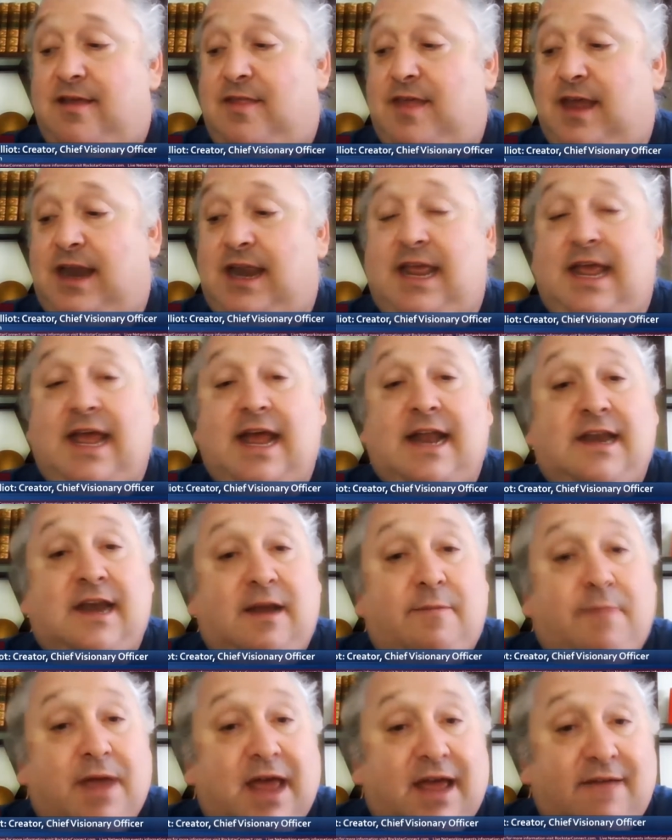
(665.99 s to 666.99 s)
that he
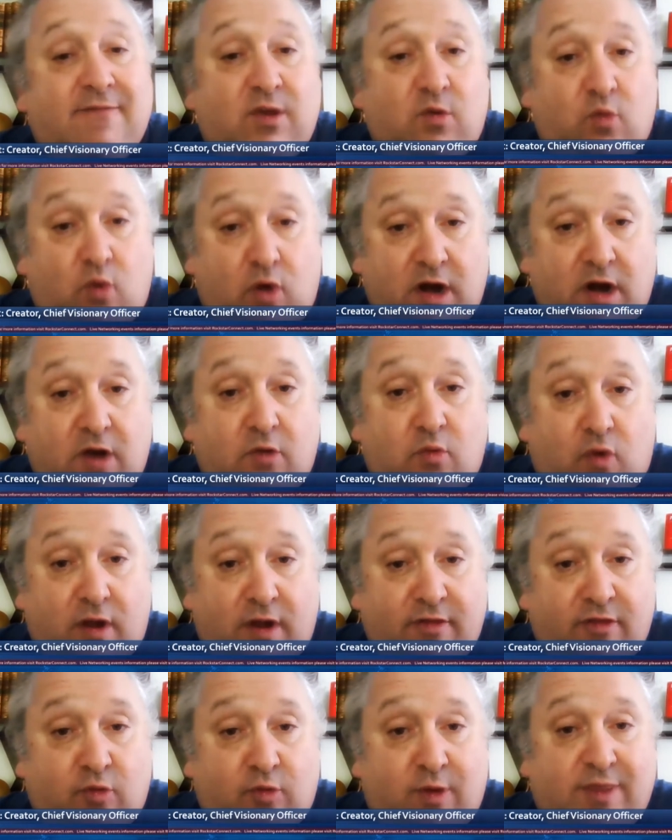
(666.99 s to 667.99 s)
ended up having
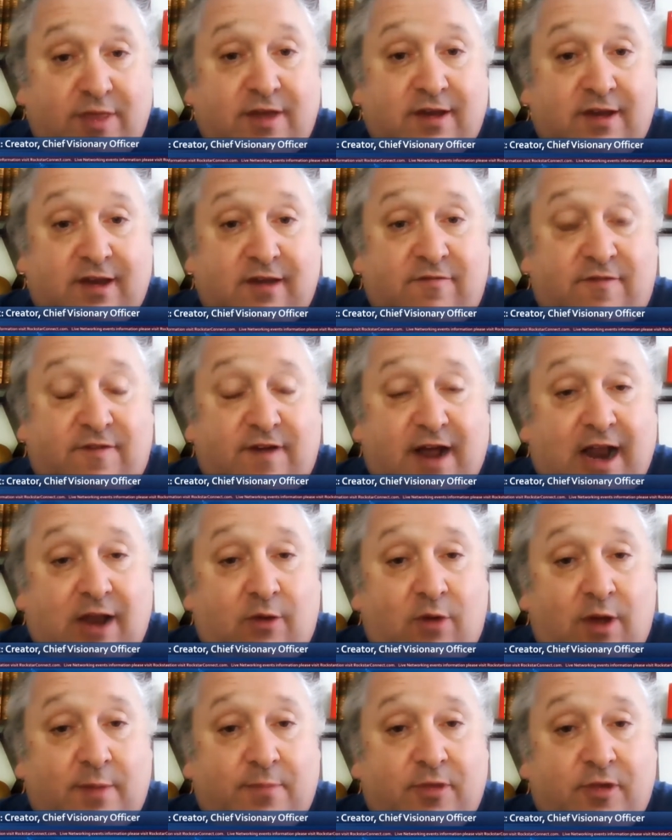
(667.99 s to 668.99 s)
one-on-ones with and did
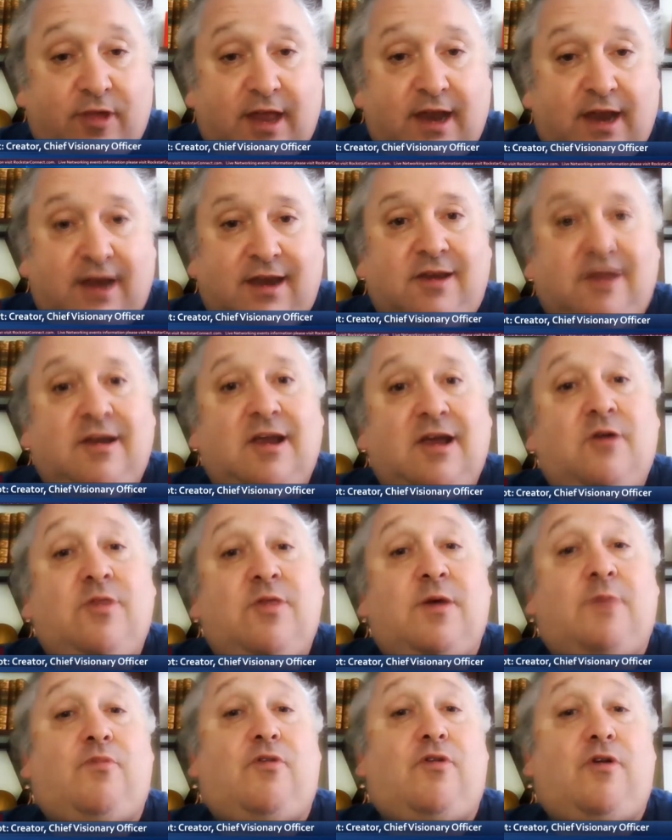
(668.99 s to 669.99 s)
follow-up said,
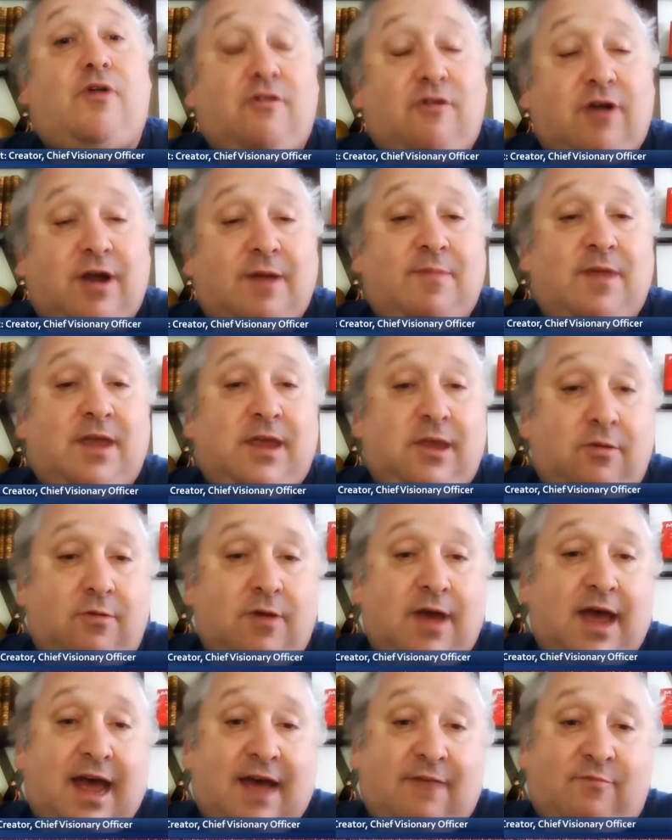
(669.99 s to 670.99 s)
the program that
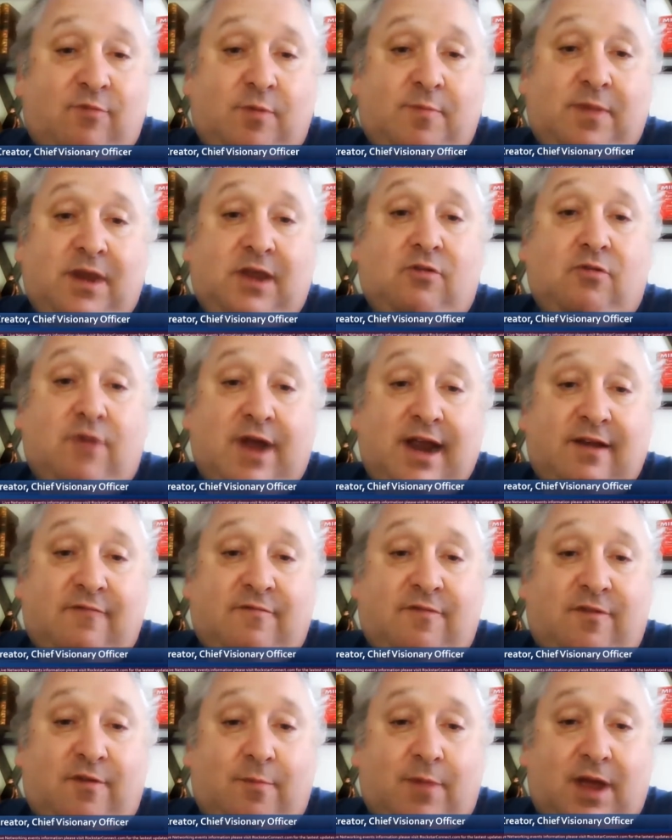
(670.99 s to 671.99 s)
you have would be
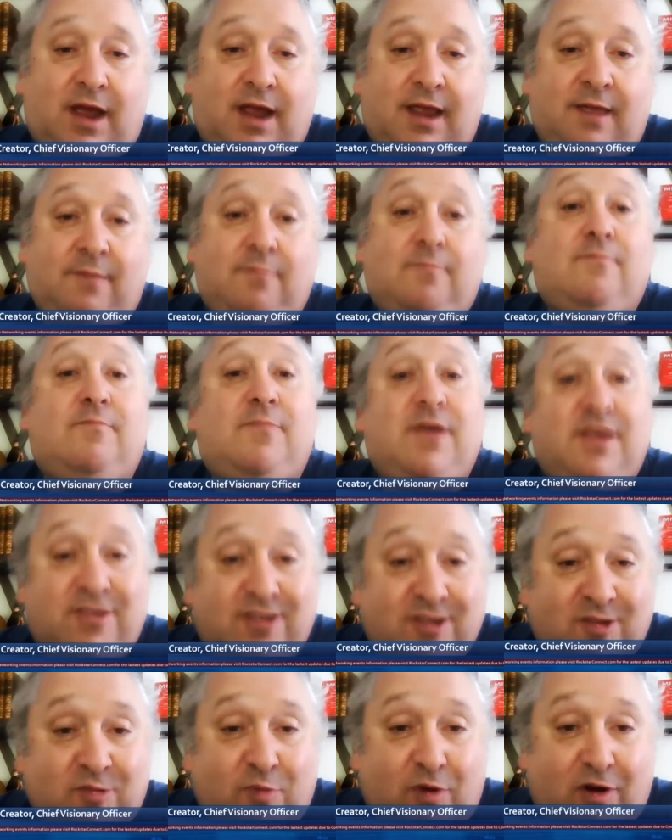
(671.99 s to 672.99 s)
great for my
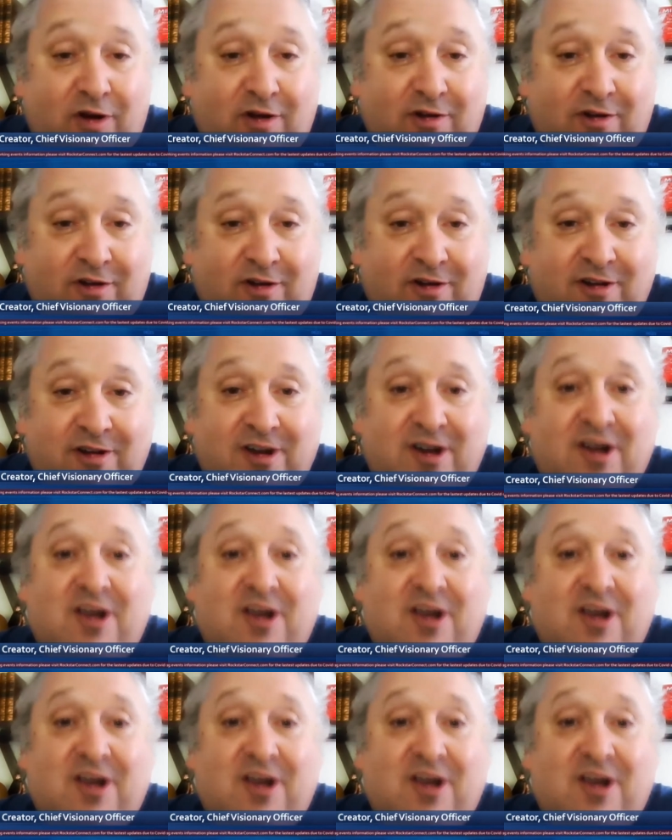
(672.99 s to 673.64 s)
business partner,